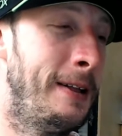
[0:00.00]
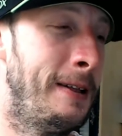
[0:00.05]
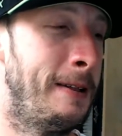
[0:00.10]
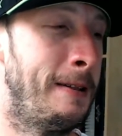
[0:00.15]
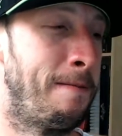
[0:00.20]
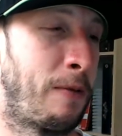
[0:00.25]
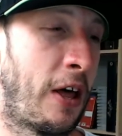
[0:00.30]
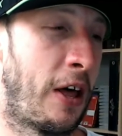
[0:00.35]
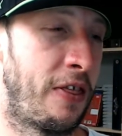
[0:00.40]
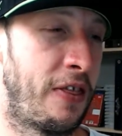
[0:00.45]

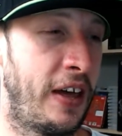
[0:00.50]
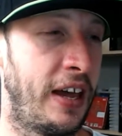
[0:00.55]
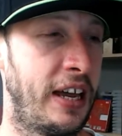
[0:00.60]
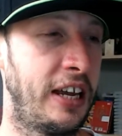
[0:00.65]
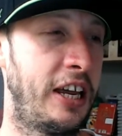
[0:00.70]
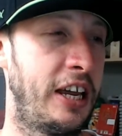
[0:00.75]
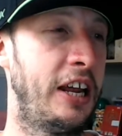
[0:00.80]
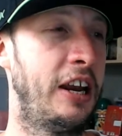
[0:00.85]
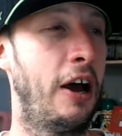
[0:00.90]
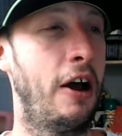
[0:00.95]
I
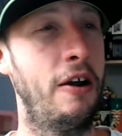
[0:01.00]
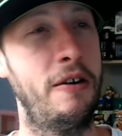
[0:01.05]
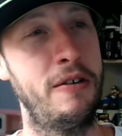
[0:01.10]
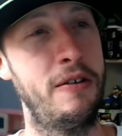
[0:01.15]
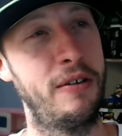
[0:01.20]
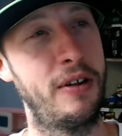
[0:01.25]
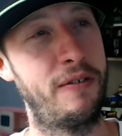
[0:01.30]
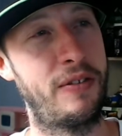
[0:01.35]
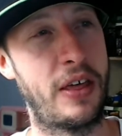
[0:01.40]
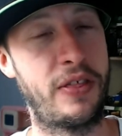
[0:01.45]
think,
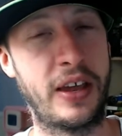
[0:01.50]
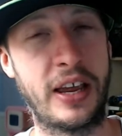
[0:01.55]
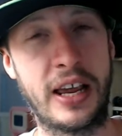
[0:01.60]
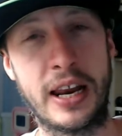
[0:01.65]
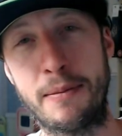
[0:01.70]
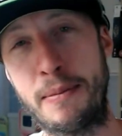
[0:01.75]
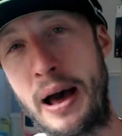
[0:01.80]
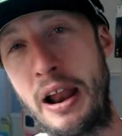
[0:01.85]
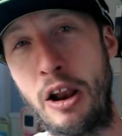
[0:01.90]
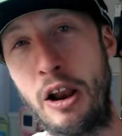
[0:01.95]
if they're thinking
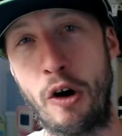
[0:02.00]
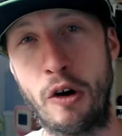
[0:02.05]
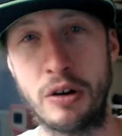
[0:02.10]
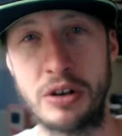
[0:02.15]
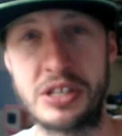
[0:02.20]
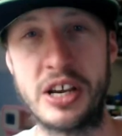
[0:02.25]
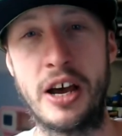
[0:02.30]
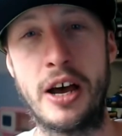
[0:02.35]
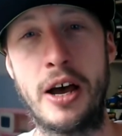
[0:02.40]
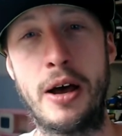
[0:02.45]
about long
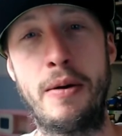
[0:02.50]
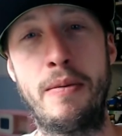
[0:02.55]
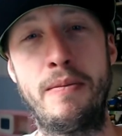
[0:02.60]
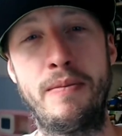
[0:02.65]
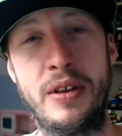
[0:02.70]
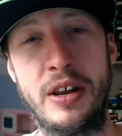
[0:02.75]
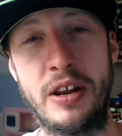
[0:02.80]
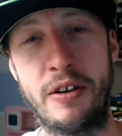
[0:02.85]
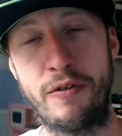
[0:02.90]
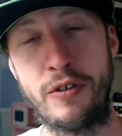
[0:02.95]
term
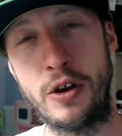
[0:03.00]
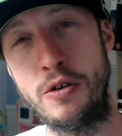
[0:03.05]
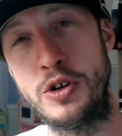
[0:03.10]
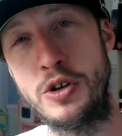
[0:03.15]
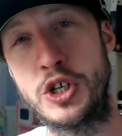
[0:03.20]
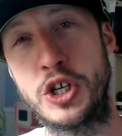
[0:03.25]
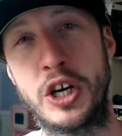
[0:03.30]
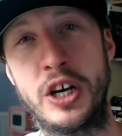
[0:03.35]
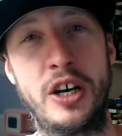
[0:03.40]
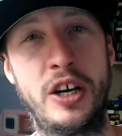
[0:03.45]
in the
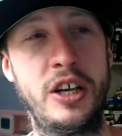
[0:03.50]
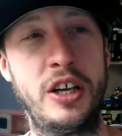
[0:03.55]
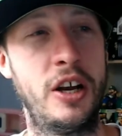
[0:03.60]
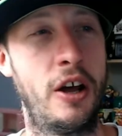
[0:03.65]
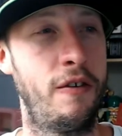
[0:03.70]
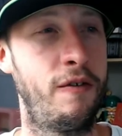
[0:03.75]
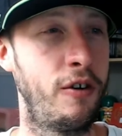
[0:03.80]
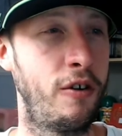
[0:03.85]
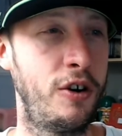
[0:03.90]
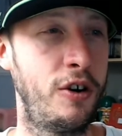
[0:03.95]
future,
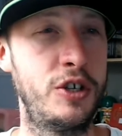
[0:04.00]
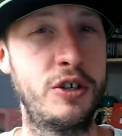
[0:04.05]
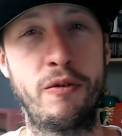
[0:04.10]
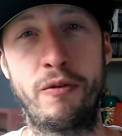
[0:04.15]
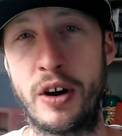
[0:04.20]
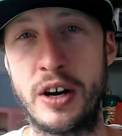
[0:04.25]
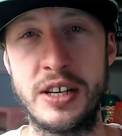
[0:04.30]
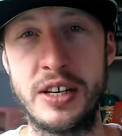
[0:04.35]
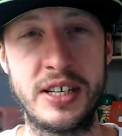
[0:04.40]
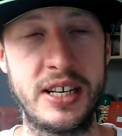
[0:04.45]
Fusion
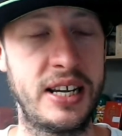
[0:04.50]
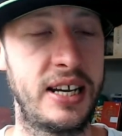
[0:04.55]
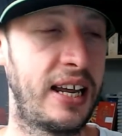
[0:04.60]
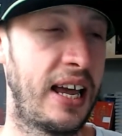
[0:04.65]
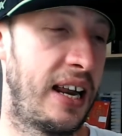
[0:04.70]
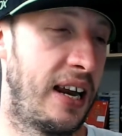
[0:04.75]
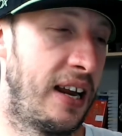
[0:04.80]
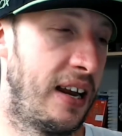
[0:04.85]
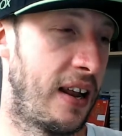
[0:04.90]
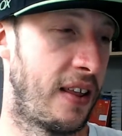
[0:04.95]
Frenzy,
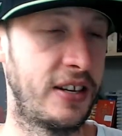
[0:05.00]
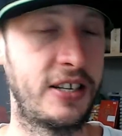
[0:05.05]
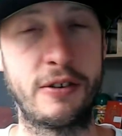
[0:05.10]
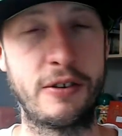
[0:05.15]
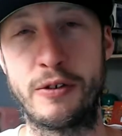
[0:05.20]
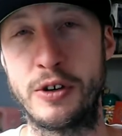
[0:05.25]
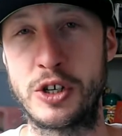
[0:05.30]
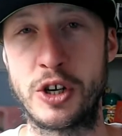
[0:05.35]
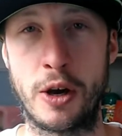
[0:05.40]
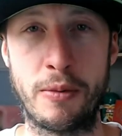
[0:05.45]
again, another
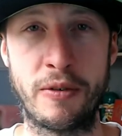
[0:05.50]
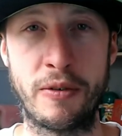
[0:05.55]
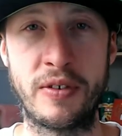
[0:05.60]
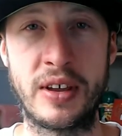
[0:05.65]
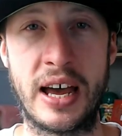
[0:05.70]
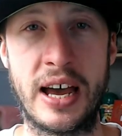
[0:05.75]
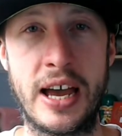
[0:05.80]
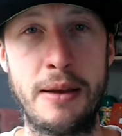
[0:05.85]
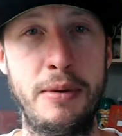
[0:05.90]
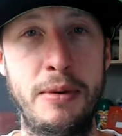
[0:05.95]
different type of
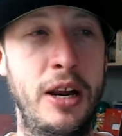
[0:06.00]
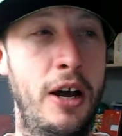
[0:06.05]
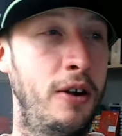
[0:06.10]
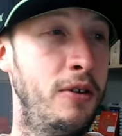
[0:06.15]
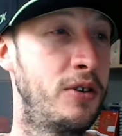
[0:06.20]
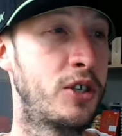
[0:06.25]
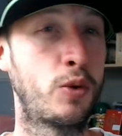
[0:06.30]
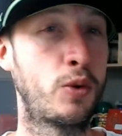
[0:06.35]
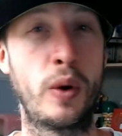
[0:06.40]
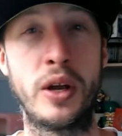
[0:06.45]
game.
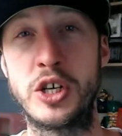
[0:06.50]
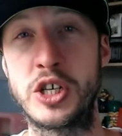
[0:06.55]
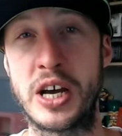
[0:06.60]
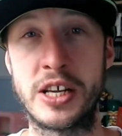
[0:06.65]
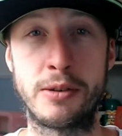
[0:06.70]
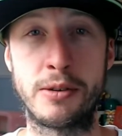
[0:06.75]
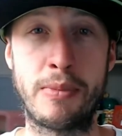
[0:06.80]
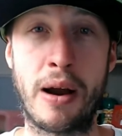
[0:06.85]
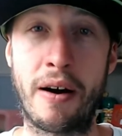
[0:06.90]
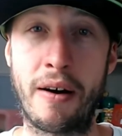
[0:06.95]
Switch
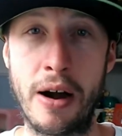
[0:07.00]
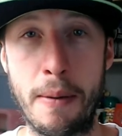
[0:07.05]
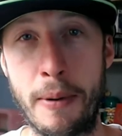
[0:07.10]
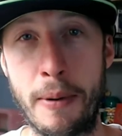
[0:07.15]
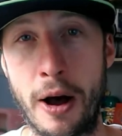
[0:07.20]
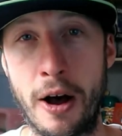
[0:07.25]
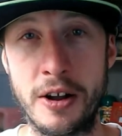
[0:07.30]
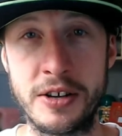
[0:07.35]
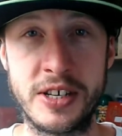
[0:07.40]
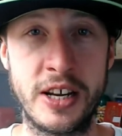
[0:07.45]
has Mario
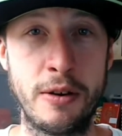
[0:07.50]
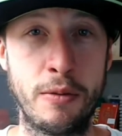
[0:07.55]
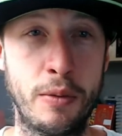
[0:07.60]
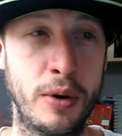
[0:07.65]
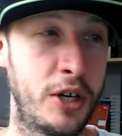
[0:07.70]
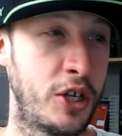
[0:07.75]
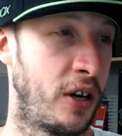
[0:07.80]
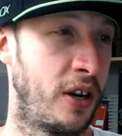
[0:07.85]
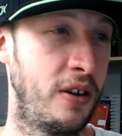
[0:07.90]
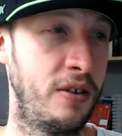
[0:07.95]
Party,
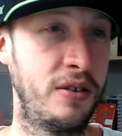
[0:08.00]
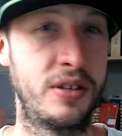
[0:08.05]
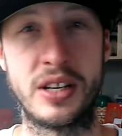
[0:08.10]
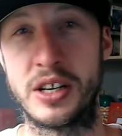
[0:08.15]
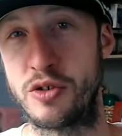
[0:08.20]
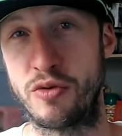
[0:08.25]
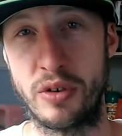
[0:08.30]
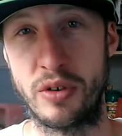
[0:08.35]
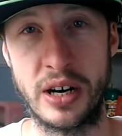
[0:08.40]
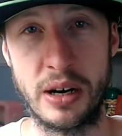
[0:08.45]
which I know does
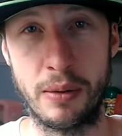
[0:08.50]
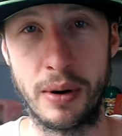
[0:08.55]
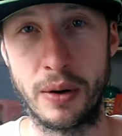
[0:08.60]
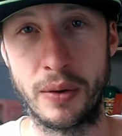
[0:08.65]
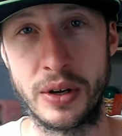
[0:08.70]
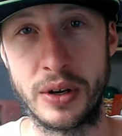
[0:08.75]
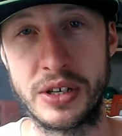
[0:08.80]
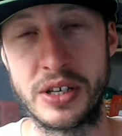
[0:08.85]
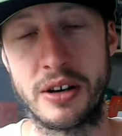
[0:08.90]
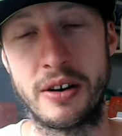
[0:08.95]
really well all
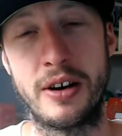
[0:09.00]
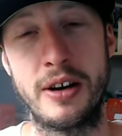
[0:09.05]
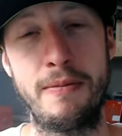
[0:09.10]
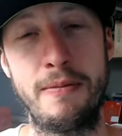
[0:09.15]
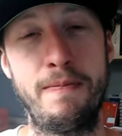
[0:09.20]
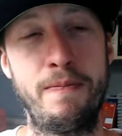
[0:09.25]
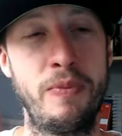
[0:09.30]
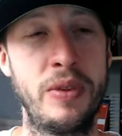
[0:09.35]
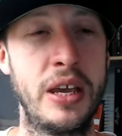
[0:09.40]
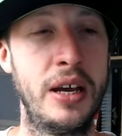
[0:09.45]
the time.
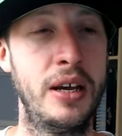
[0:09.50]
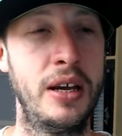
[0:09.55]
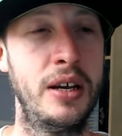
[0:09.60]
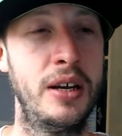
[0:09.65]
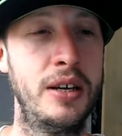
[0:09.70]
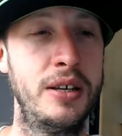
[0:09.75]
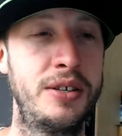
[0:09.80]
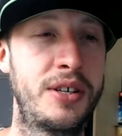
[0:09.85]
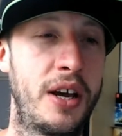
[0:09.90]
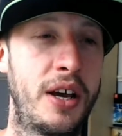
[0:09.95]

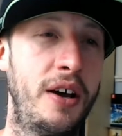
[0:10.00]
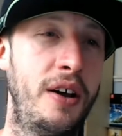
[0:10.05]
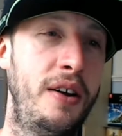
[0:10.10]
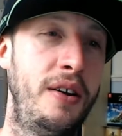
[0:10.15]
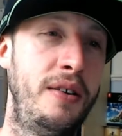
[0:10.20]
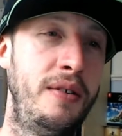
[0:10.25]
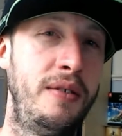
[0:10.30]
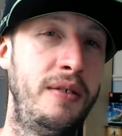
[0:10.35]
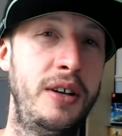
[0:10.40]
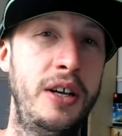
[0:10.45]

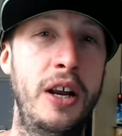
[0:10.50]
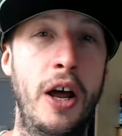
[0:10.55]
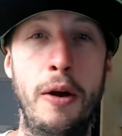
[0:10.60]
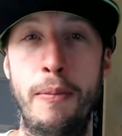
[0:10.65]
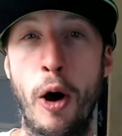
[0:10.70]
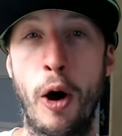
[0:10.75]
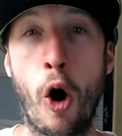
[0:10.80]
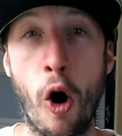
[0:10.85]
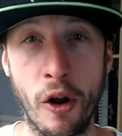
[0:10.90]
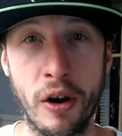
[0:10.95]
So,
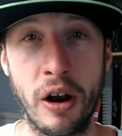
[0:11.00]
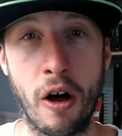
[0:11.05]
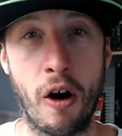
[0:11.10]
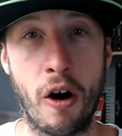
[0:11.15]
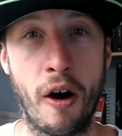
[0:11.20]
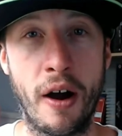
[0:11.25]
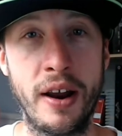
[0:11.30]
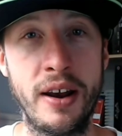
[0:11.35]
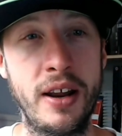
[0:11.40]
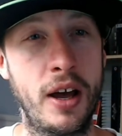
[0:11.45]
but
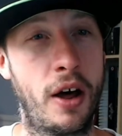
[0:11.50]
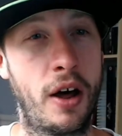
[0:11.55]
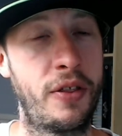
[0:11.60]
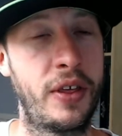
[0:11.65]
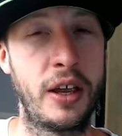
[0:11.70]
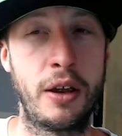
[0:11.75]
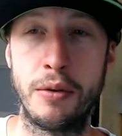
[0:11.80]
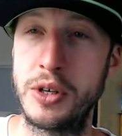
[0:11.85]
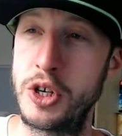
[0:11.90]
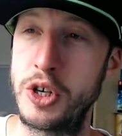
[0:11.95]
online, I
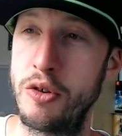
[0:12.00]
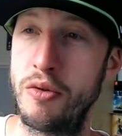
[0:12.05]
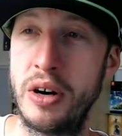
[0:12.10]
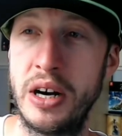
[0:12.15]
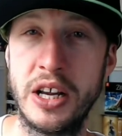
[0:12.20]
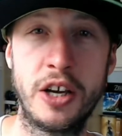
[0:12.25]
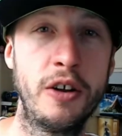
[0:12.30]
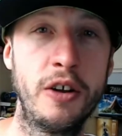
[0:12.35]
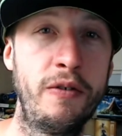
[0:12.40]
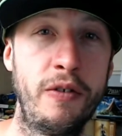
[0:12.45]
think it would do really
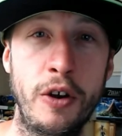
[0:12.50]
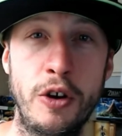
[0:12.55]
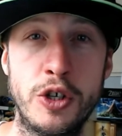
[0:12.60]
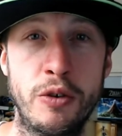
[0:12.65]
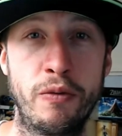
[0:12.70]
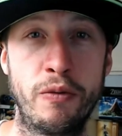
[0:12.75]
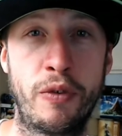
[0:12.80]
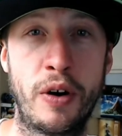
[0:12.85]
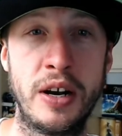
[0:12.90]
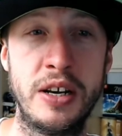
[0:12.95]
good. Fusion
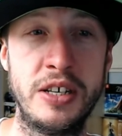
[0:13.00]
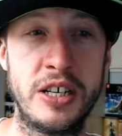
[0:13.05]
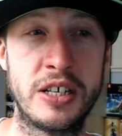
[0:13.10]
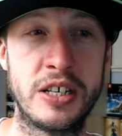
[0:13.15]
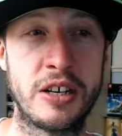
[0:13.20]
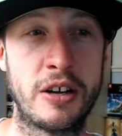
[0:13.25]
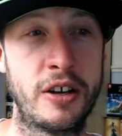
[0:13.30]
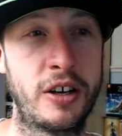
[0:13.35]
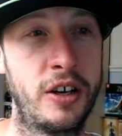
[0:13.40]
Frenzy is like